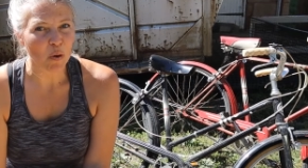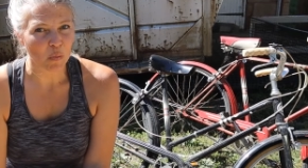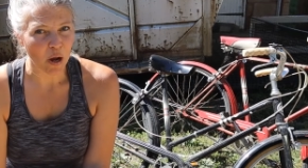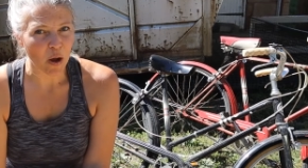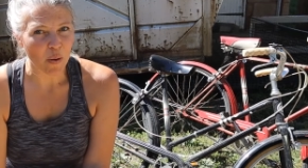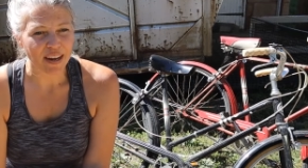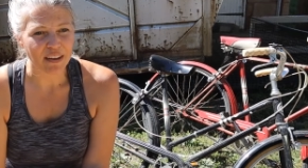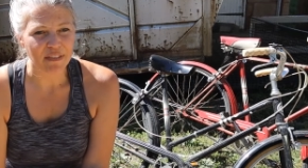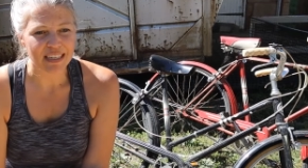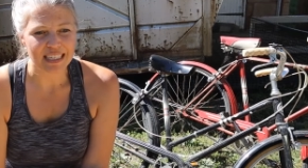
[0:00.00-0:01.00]
grow. And
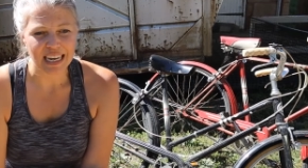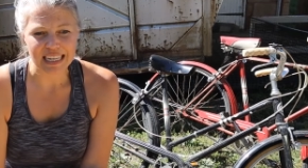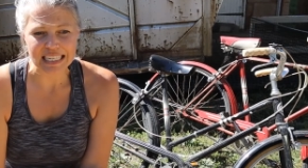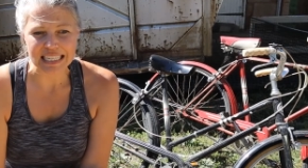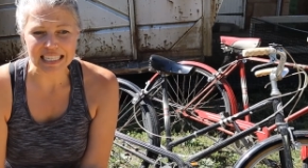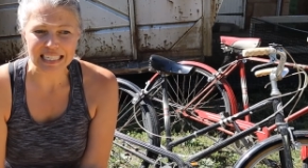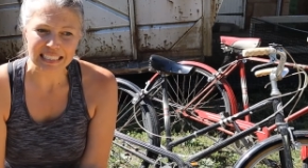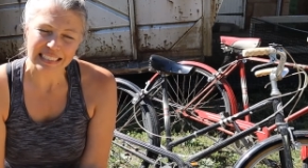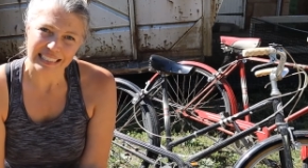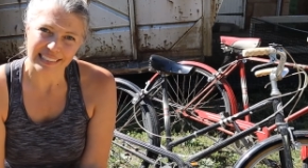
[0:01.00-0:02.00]
if it does,
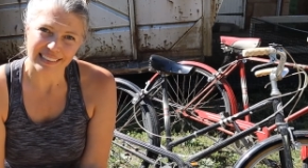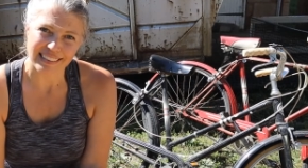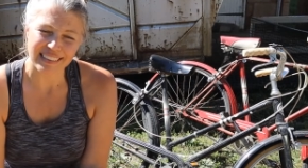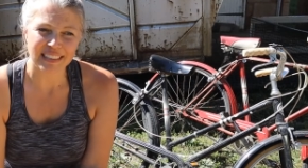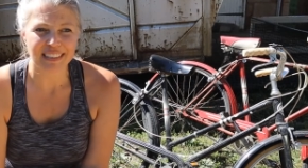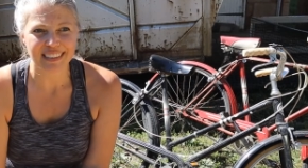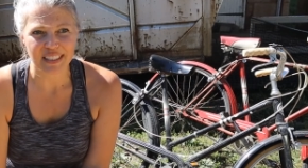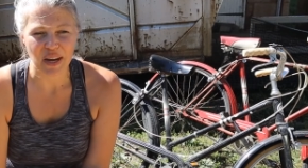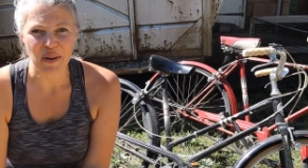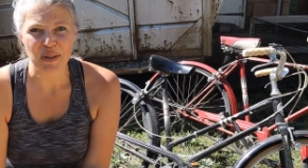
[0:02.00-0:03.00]
you
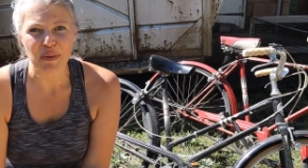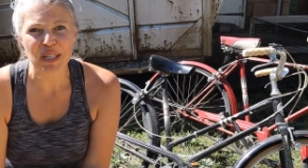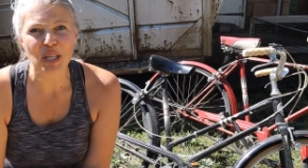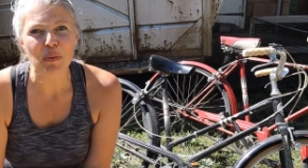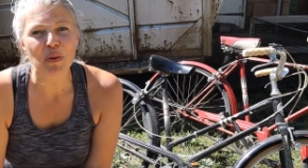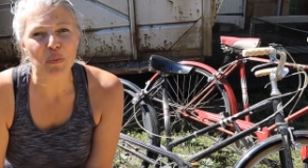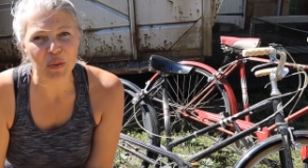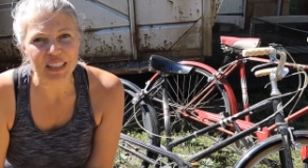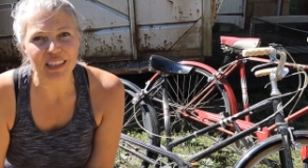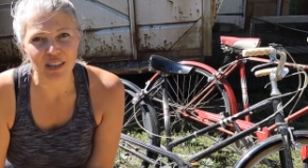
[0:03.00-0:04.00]
know, you want to start with a
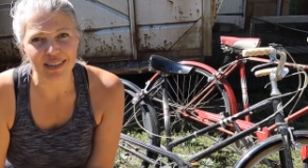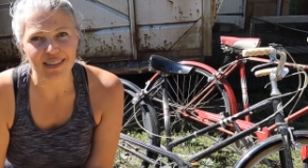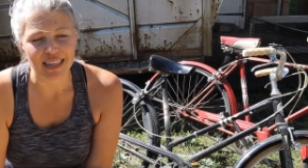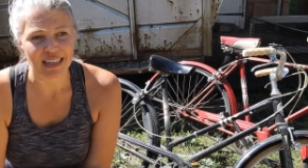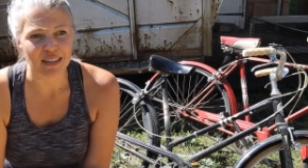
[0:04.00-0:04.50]
really good seed.